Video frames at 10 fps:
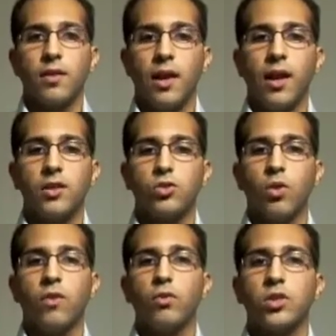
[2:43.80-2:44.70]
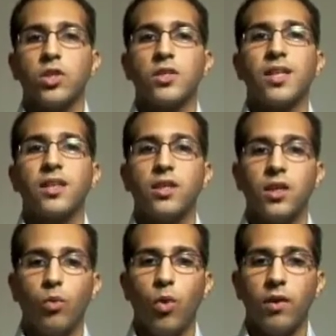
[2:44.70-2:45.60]
the last wave, which is the
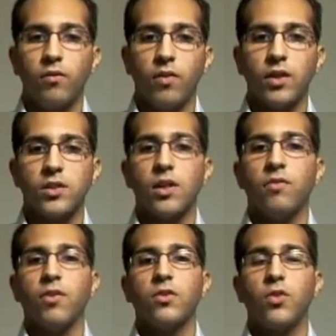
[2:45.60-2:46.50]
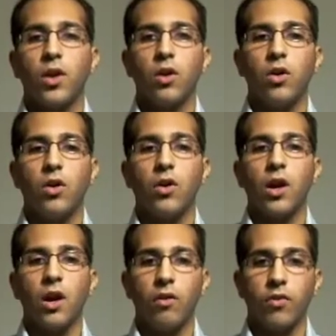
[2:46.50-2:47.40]
T wave, is the ventricular
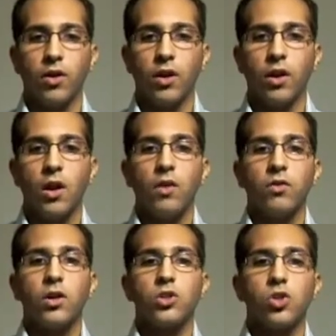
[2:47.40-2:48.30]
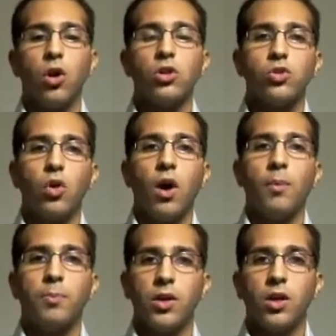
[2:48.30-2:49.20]
recovery. There is also
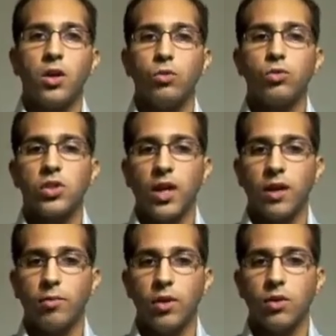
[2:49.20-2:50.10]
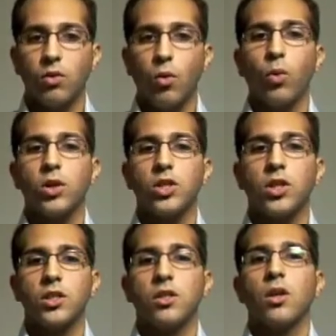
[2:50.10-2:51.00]
a PQ segment, which
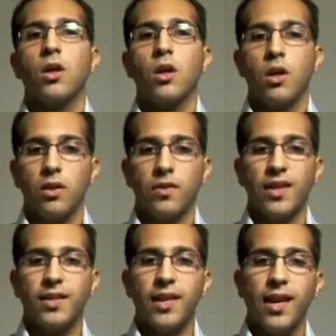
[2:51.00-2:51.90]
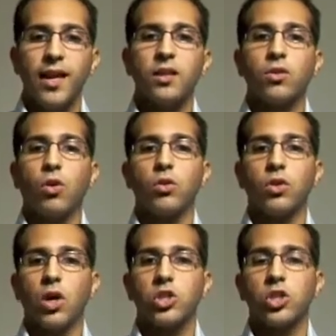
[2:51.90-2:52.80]
is the delayed
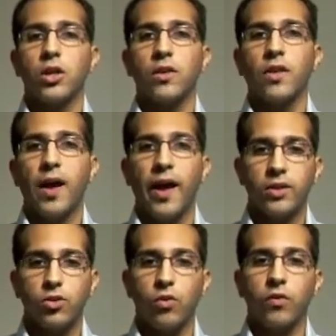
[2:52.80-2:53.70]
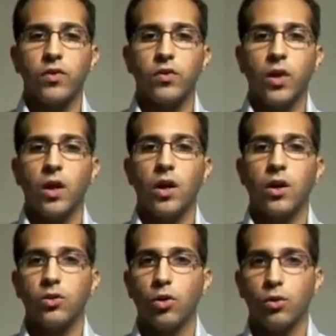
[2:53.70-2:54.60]
conduction in the
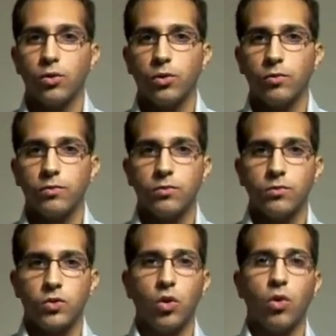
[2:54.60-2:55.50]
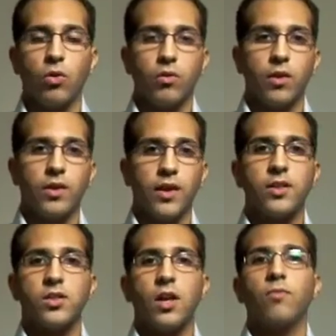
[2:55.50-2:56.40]
atrioventricular node. So it
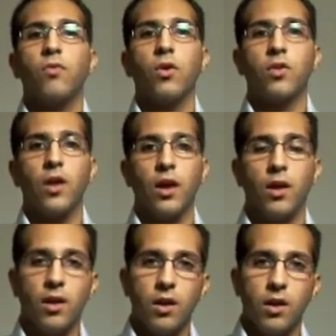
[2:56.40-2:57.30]
takes time for the